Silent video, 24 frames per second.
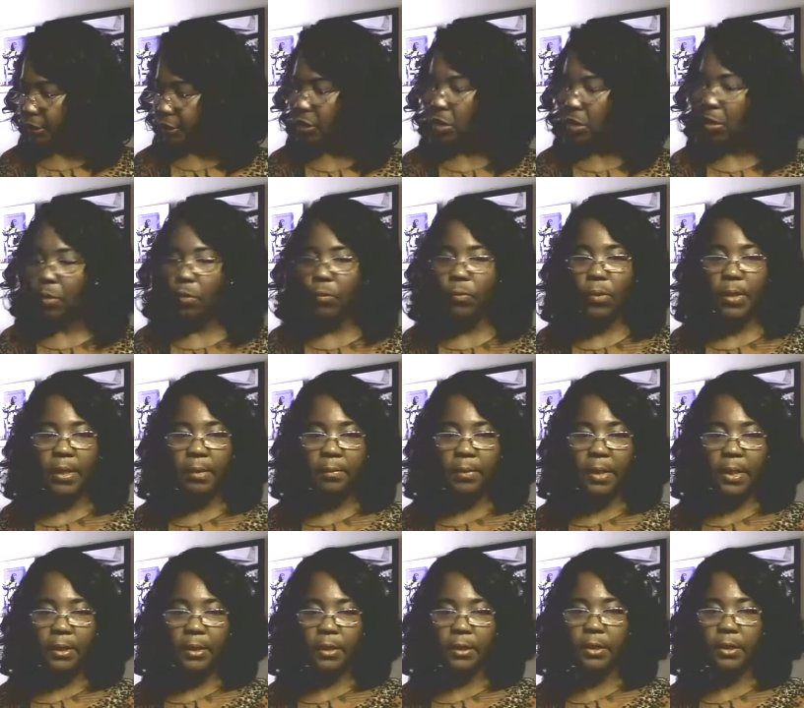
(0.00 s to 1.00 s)
So what I'm
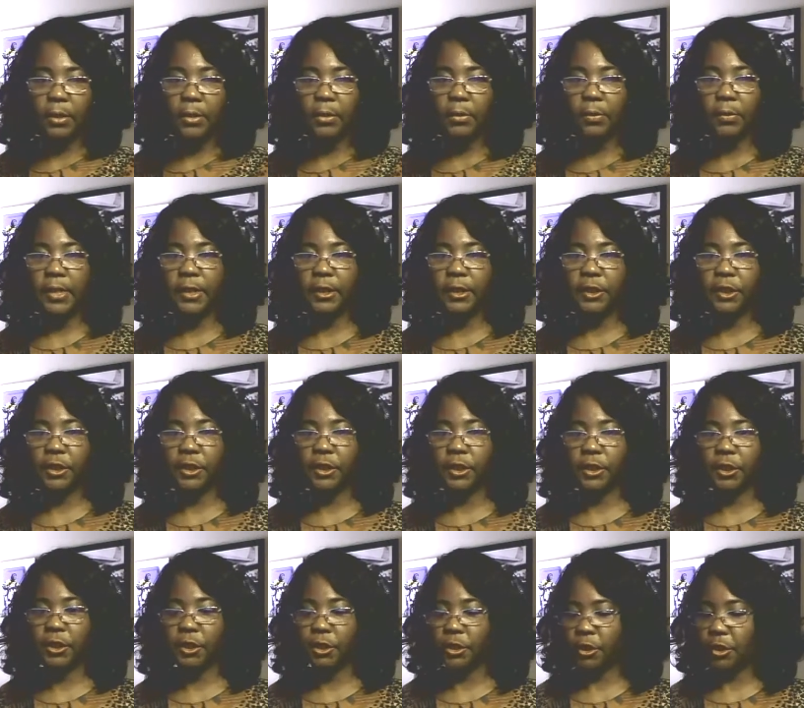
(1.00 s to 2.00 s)
going to do is
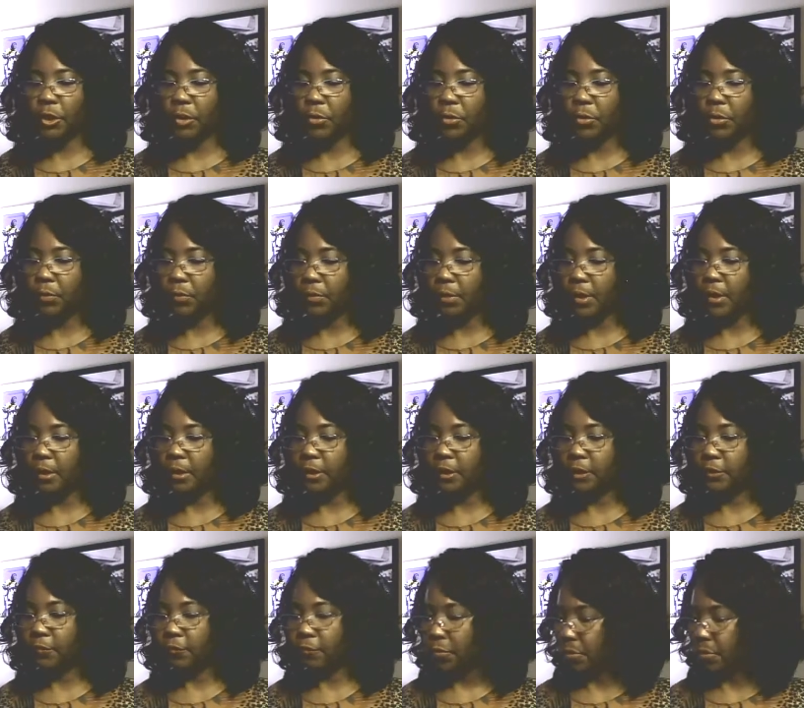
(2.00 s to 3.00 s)
just show you these
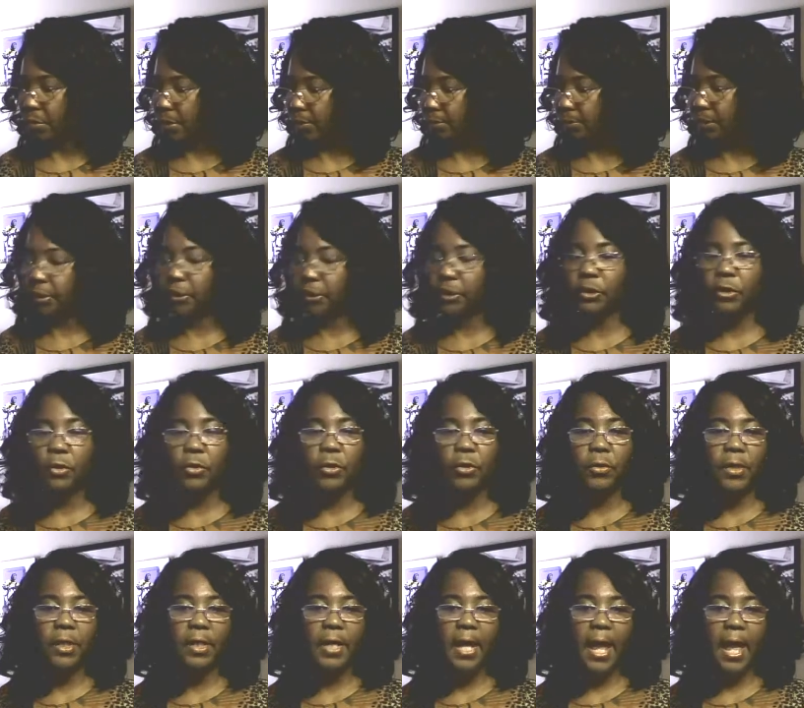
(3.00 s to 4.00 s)
forms so you
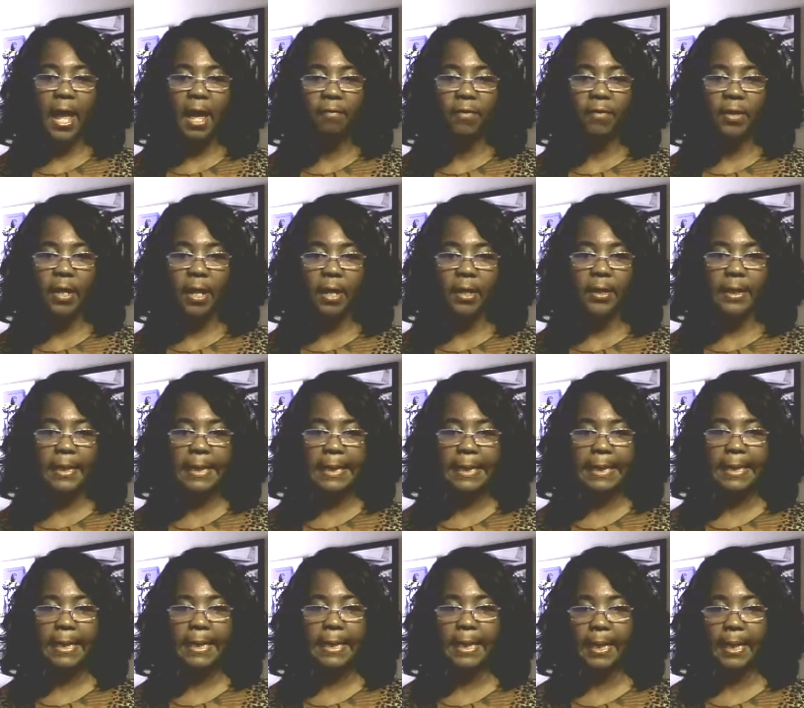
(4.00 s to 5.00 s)
can have an
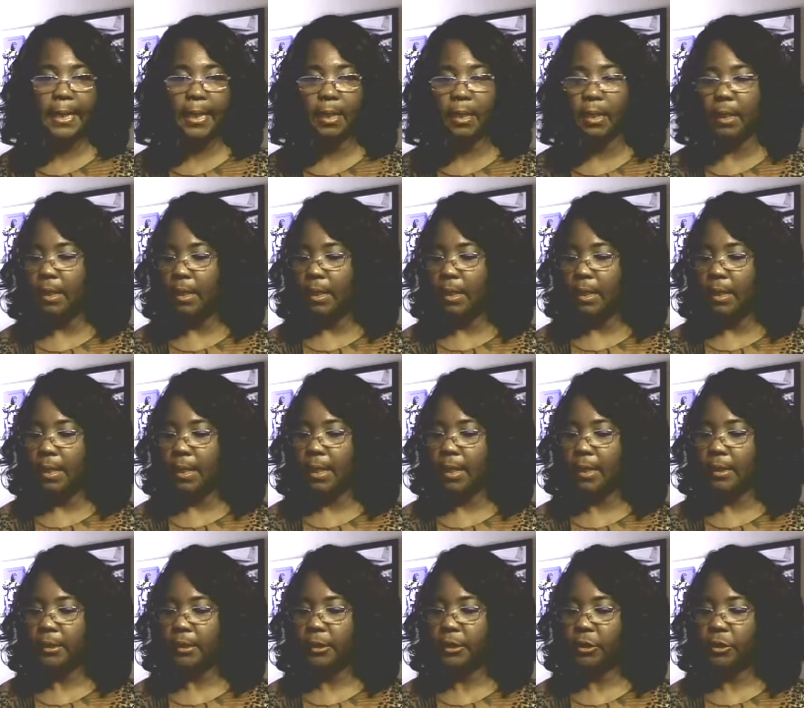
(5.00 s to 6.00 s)
idea
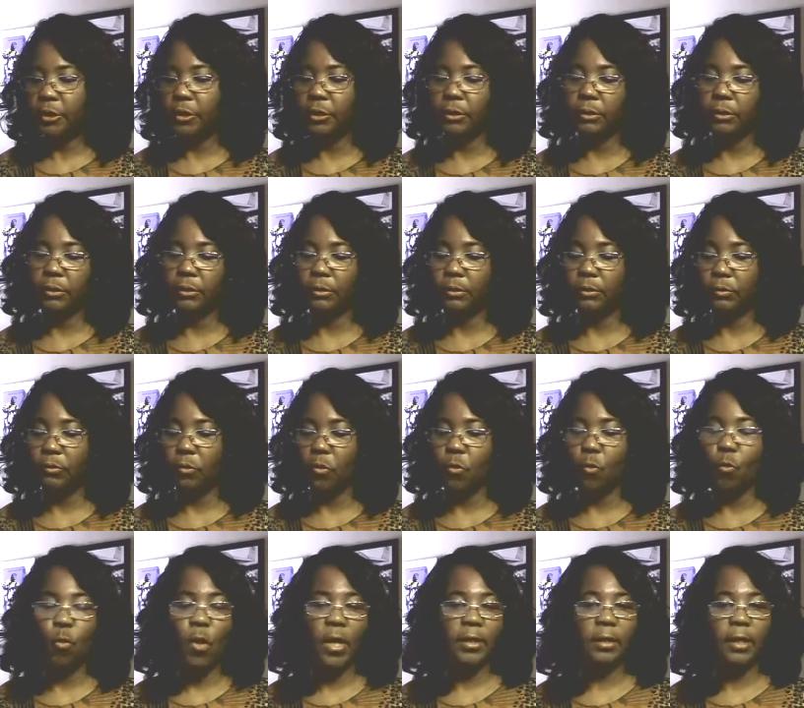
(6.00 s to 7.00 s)
as to
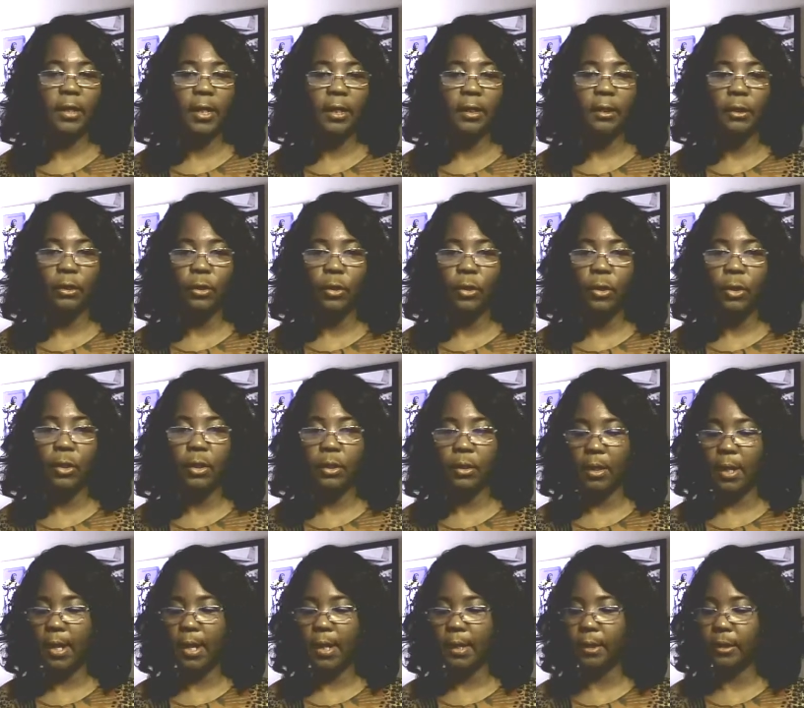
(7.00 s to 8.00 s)
what they look
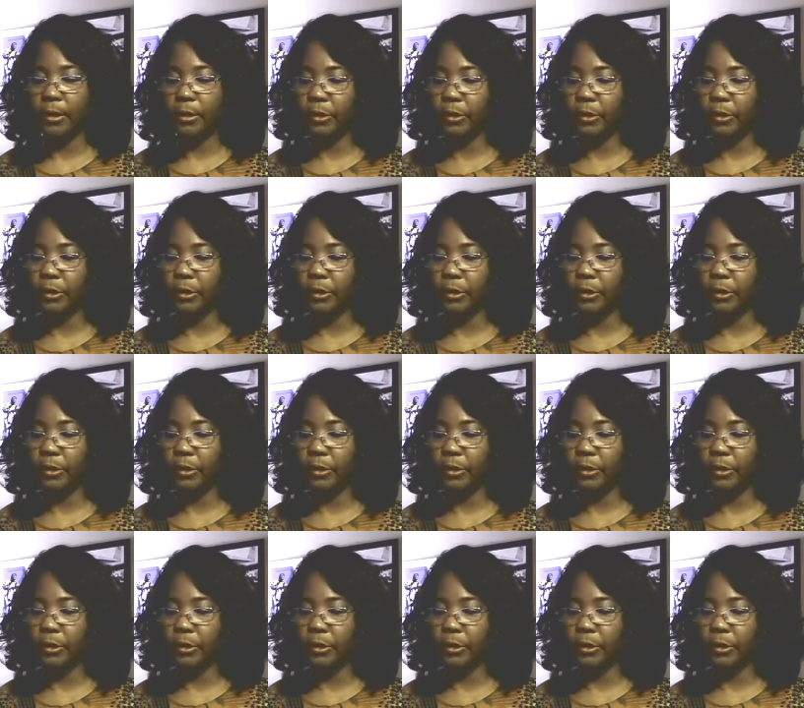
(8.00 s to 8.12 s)
like.